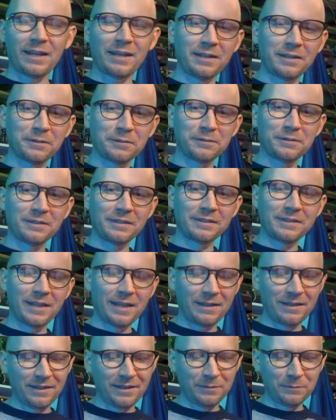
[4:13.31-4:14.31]

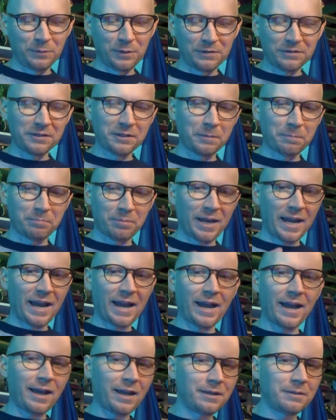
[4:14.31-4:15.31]
It wasn't a
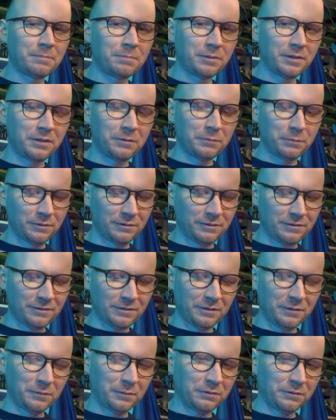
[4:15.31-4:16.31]
pad, but it was
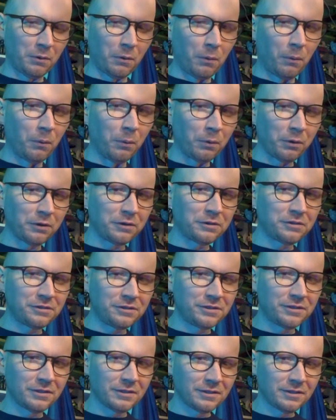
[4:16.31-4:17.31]

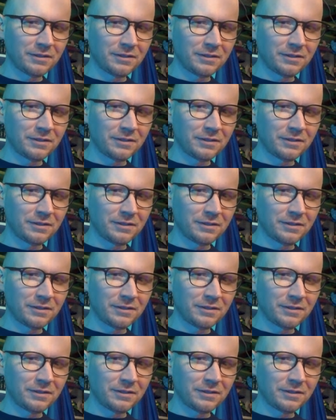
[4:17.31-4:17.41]
orange